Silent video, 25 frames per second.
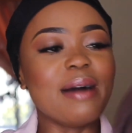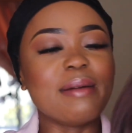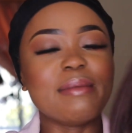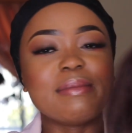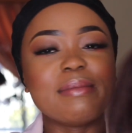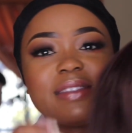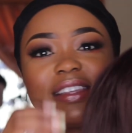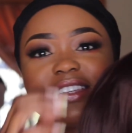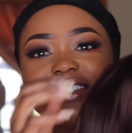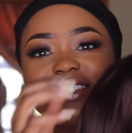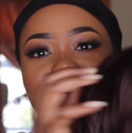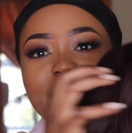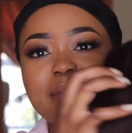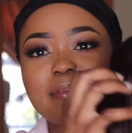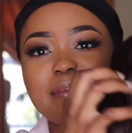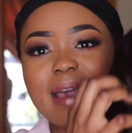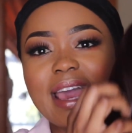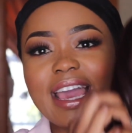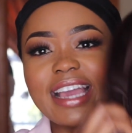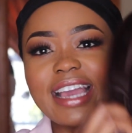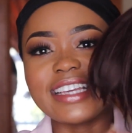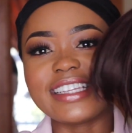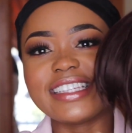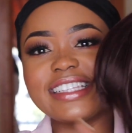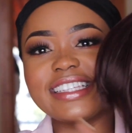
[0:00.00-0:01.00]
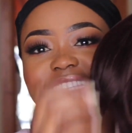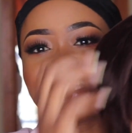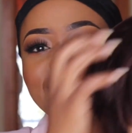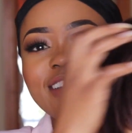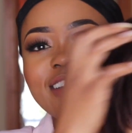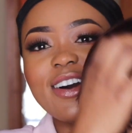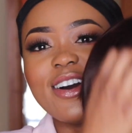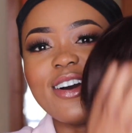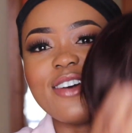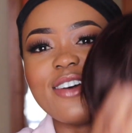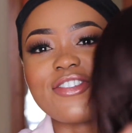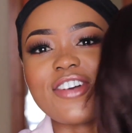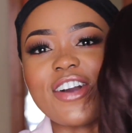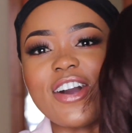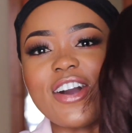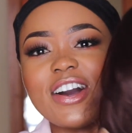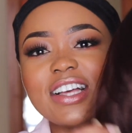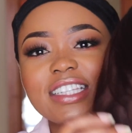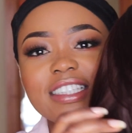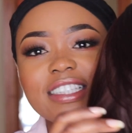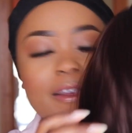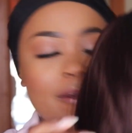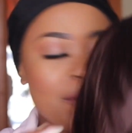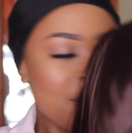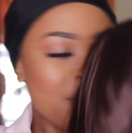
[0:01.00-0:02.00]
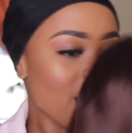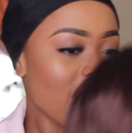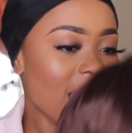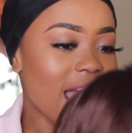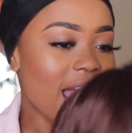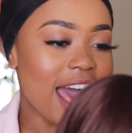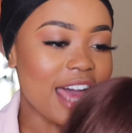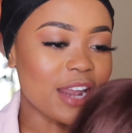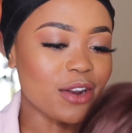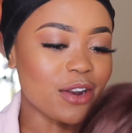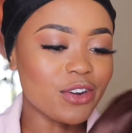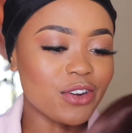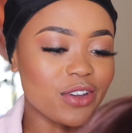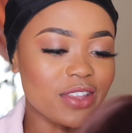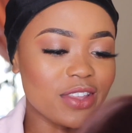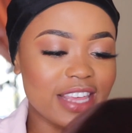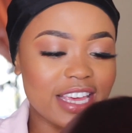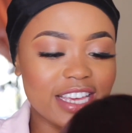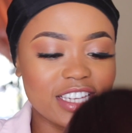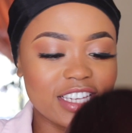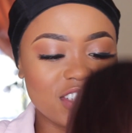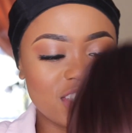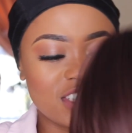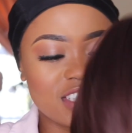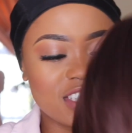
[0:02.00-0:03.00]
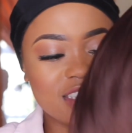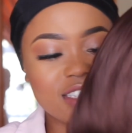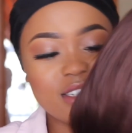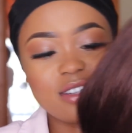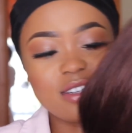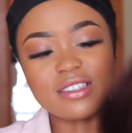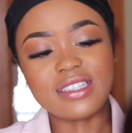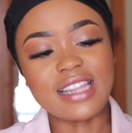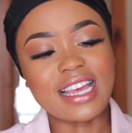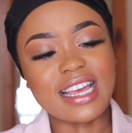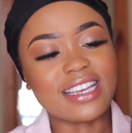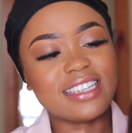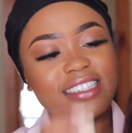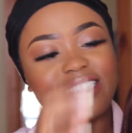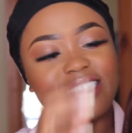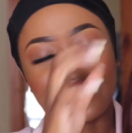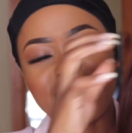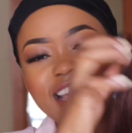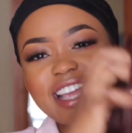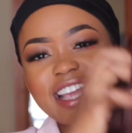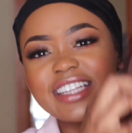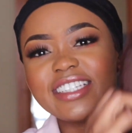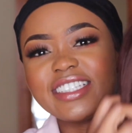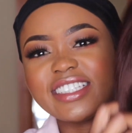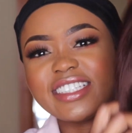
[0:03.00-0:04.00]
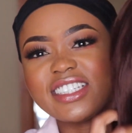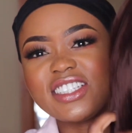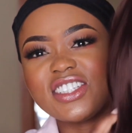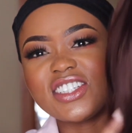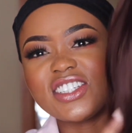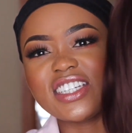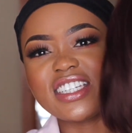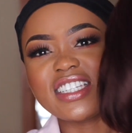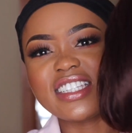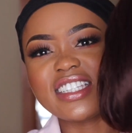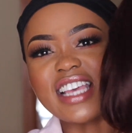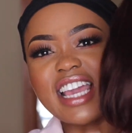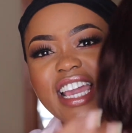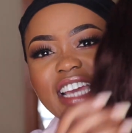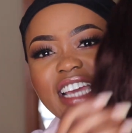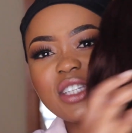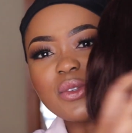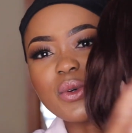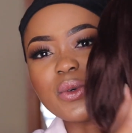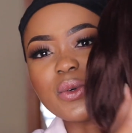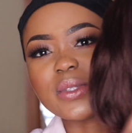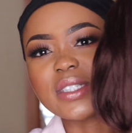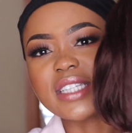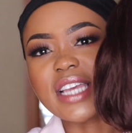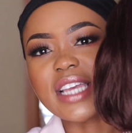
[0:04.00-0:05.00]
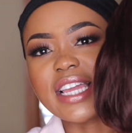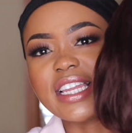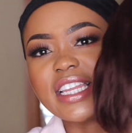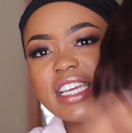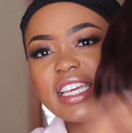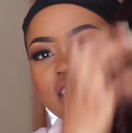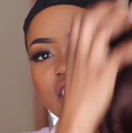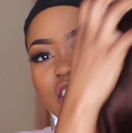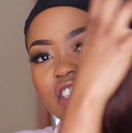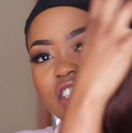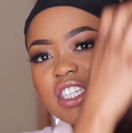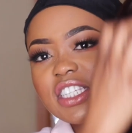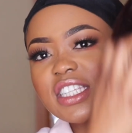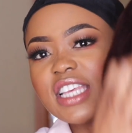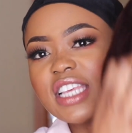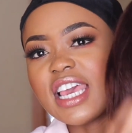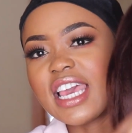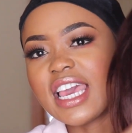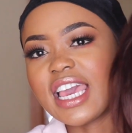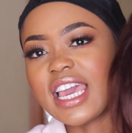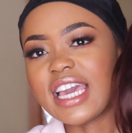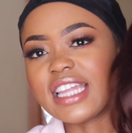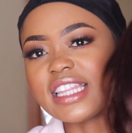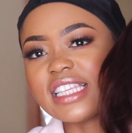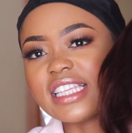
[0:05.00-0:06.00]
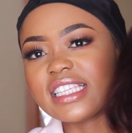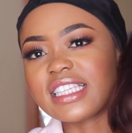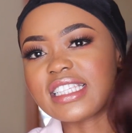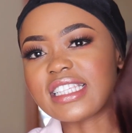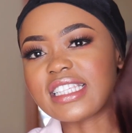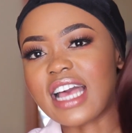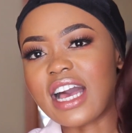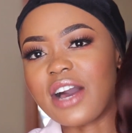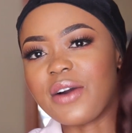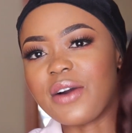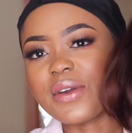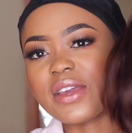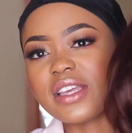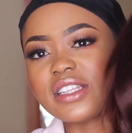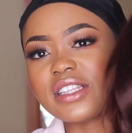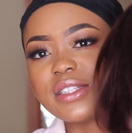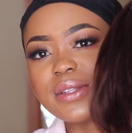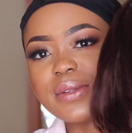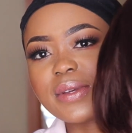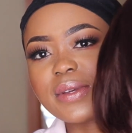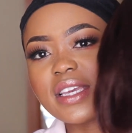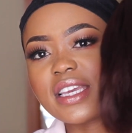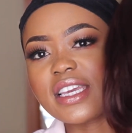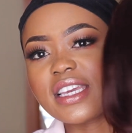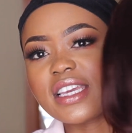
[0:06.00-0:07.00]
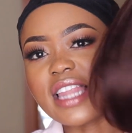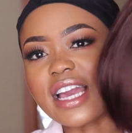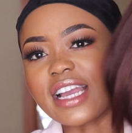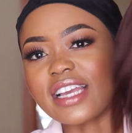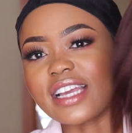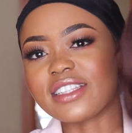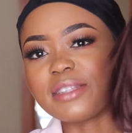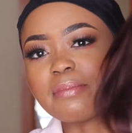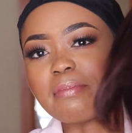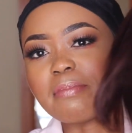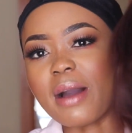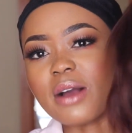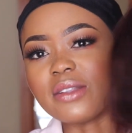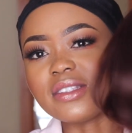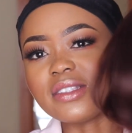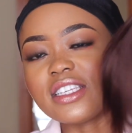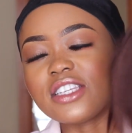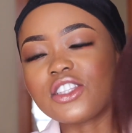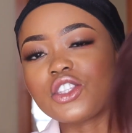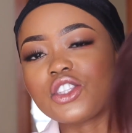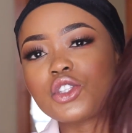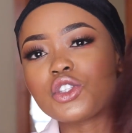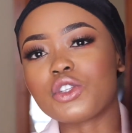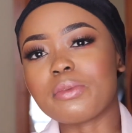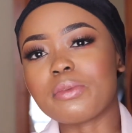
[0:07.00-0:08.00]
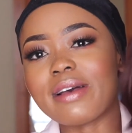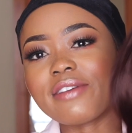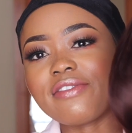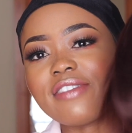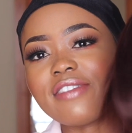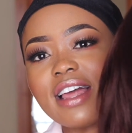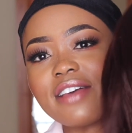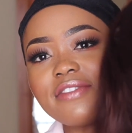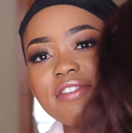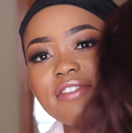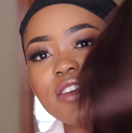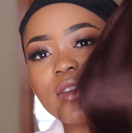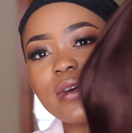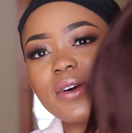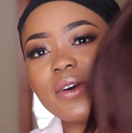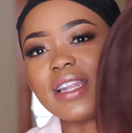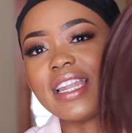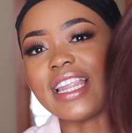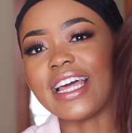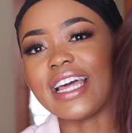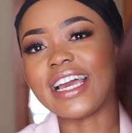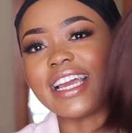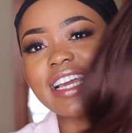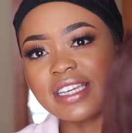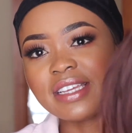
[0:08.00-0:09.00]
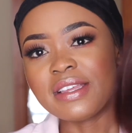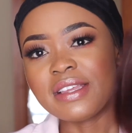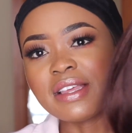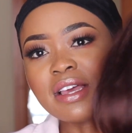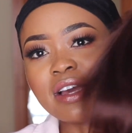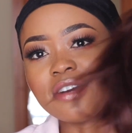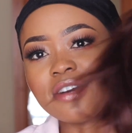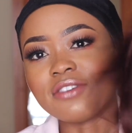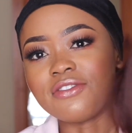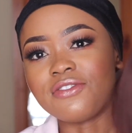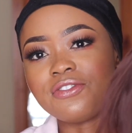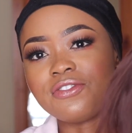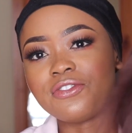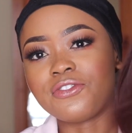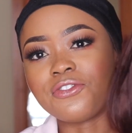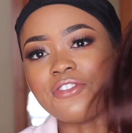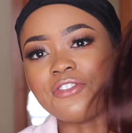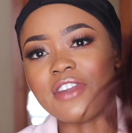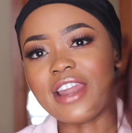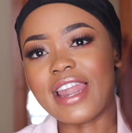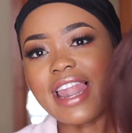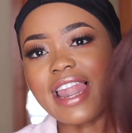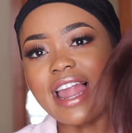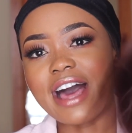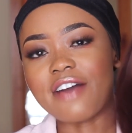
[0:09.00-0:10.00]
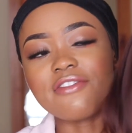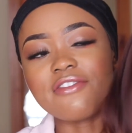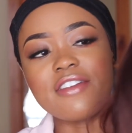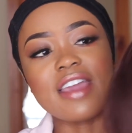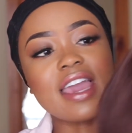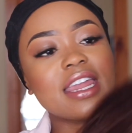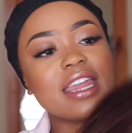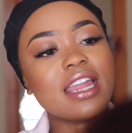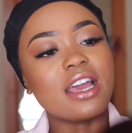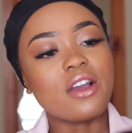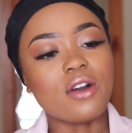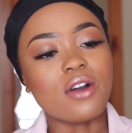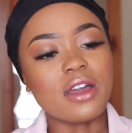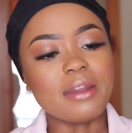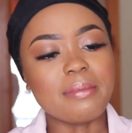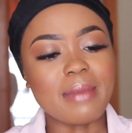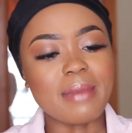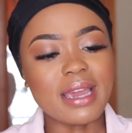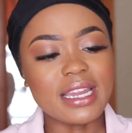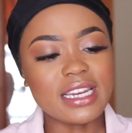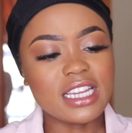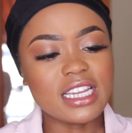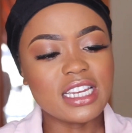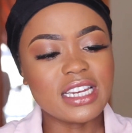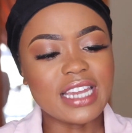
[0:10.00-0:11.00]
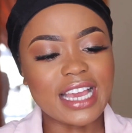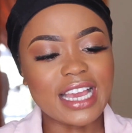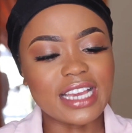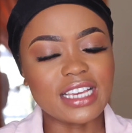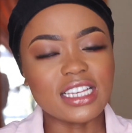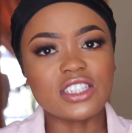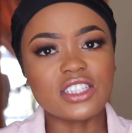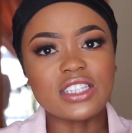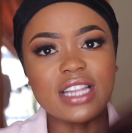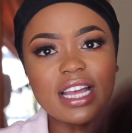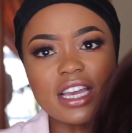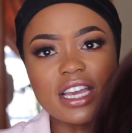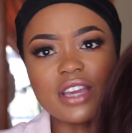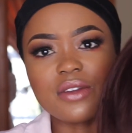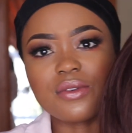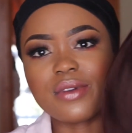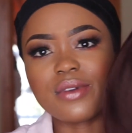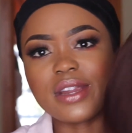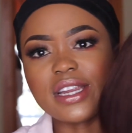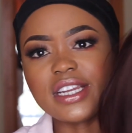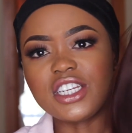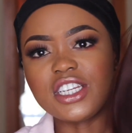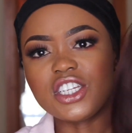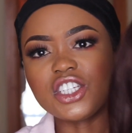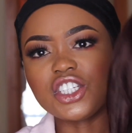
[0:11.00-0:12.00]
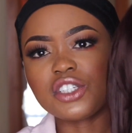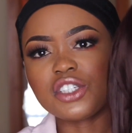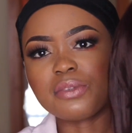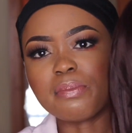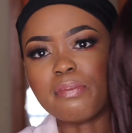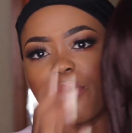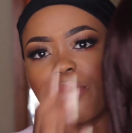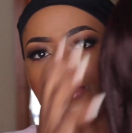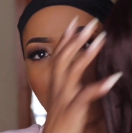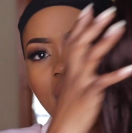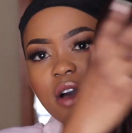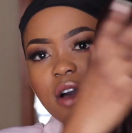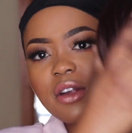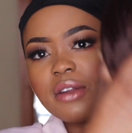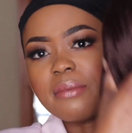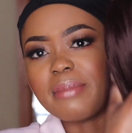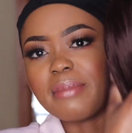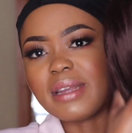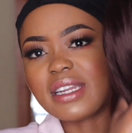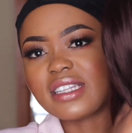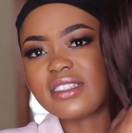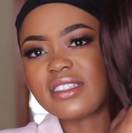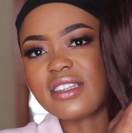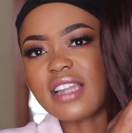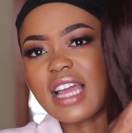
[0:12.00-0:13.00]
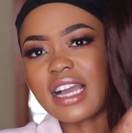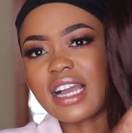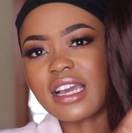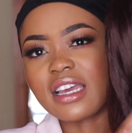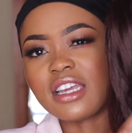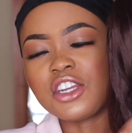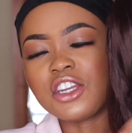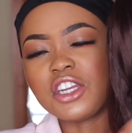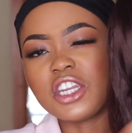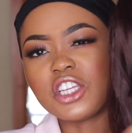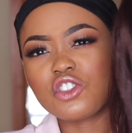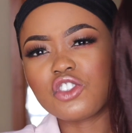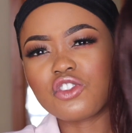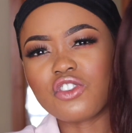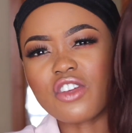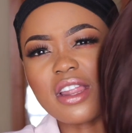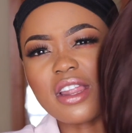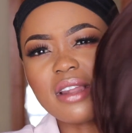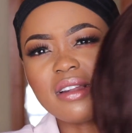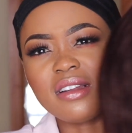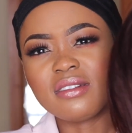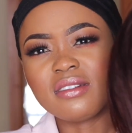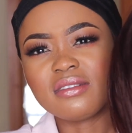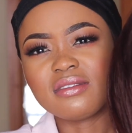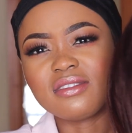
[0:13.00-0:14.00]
These are bangs, of course. I don't know the inches. It looks like it's 8 inches, 8 or 10 inches. And this is how it's looking, like it's bouncy. It's super fluffy, or like fluffy. And I got mine in like, it's like a reddish brown, but it's like a natural,